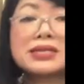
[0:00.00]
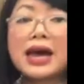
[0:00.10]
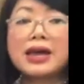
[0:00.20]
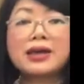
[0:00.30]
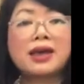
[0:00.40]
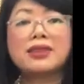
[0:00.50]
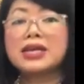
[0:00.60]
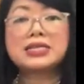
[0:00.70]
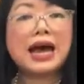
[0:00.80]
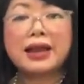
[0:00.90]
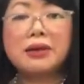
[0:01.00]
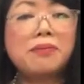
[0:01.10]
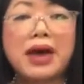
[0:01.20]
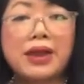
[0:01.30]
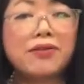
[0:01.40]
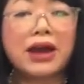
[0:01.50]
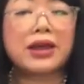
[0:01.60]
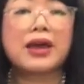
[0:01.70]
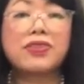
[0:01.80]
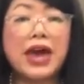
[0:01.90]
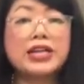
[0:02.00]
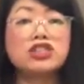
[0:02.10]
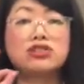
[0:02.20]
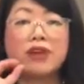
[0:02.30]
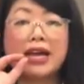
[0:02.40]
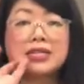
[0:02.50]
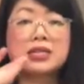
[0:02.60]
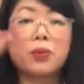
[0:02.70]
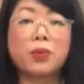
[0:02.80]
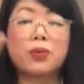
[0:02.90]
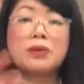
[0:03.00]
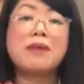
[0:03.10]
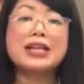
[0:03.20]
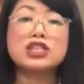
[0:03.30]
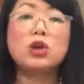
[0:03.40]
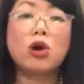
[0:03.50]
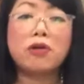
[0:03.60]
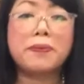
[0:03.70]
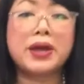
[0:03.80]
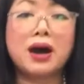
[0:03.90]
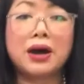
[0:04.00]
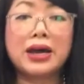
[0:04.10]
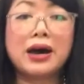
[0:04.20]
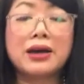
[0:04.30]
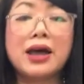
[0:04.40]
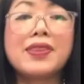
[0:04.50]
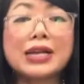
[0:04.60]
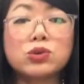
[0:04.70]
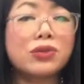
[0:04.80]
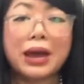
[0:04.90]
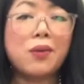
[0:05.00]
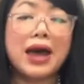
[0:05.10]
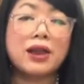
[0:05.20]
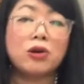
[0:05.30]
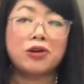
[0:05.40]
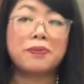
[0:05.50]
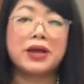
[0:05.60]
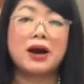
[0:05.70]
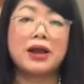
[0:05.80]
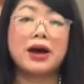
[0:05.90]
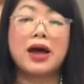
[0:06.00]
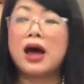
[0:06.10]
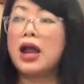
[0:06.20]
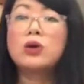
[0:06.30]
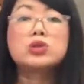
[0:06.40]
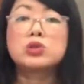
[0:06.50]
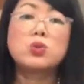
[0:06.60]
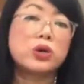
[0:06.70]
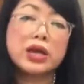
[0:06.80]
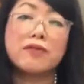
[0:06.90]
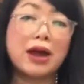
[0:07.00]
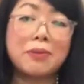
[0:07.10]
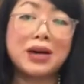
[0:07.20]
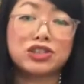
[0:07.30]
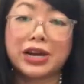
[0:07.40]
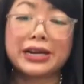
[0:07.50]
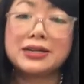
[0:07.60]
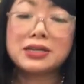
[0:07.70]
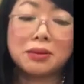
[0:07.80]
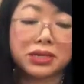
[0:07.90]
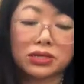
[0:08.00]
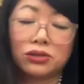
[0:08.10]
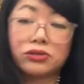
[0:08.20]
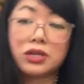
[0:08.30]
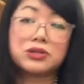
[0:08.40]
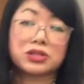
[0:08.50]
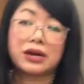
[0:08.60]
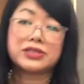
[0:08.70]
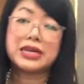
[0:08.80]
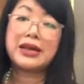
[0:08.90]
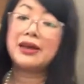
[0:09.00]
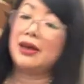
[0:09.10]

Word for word: say, the Italian men around here, they dress. Imagine Loro Piana. That's all they wear, Loro Piana. And I was just walking around in my trainers. I must have looked so scotty.